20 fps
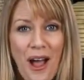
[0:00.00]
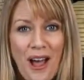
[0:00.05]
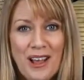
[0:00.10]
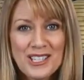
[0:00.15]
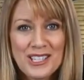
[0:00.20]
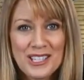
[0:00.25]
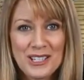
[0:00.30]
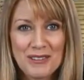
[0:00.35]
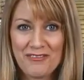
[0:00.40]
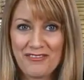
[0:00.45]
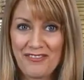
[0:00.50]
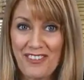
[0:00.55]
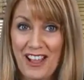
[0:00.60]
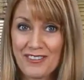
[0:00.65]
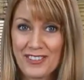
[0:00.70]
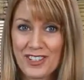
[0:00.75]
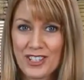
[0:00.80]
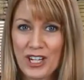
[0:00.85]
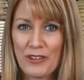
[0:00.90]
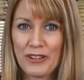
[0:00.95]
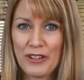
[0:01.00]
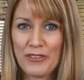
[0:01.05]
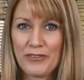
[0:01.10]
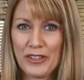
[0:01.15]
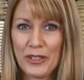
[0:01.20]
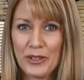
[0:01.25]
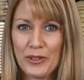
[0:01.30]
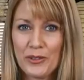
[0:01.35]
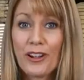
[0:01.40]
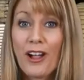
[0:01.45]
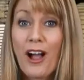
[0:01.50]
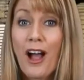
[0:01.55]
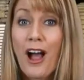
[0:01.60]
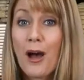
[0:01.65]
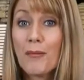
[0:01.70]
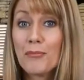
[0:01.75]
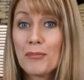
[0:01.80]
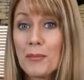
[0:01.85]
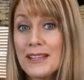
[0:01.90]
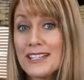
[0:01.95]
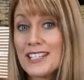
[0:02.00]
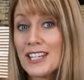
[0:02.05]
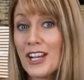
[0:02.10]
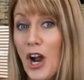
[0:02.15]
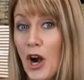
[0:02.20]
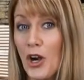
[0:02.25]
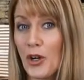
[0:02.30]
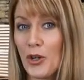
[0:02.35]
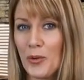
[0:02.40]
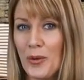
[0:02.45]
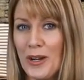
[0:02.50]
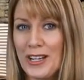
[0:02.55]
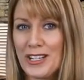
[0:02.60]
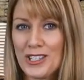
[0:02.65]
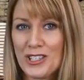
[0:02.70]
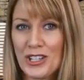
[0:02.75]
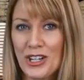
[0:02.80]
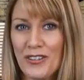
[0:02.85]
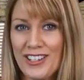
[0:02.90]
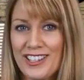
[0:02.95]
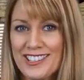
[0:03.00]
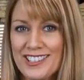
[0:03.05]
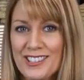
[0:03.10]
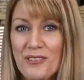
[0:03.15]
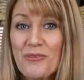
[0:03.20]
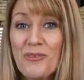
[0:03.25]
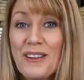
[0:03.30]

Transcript: awesome five-star review complimenting our great service,